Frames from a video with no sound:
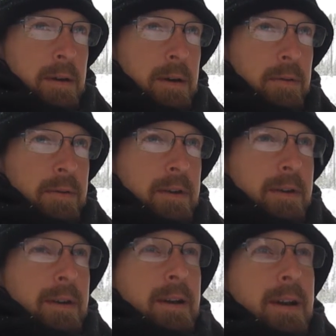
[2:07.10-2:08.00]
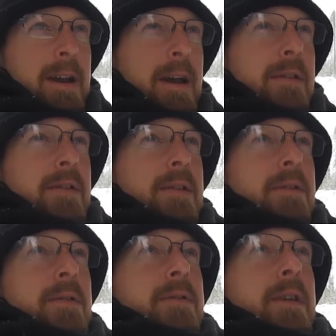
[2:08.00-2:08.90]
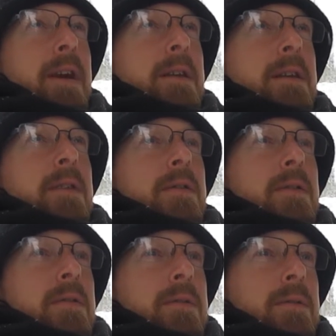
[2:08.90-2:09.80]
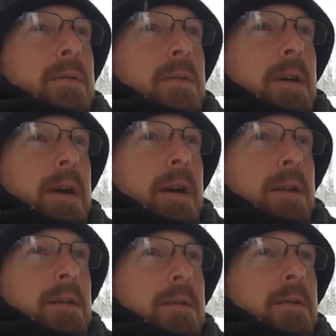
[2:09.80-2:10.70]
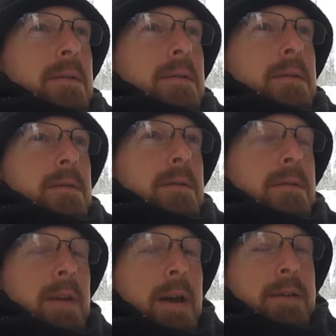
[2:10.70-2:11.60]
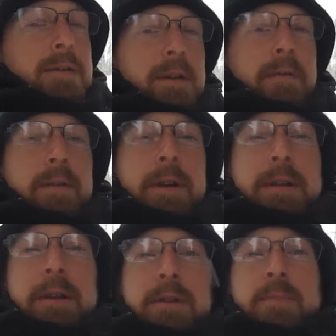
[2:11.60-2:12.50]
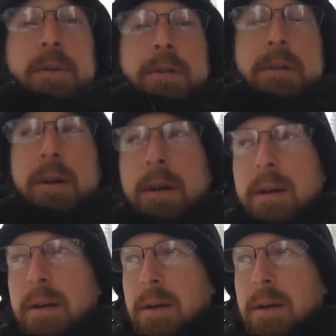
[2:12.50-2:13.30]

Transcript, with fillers: was kind of hesitant on saying this because I hate saying stuff like this, but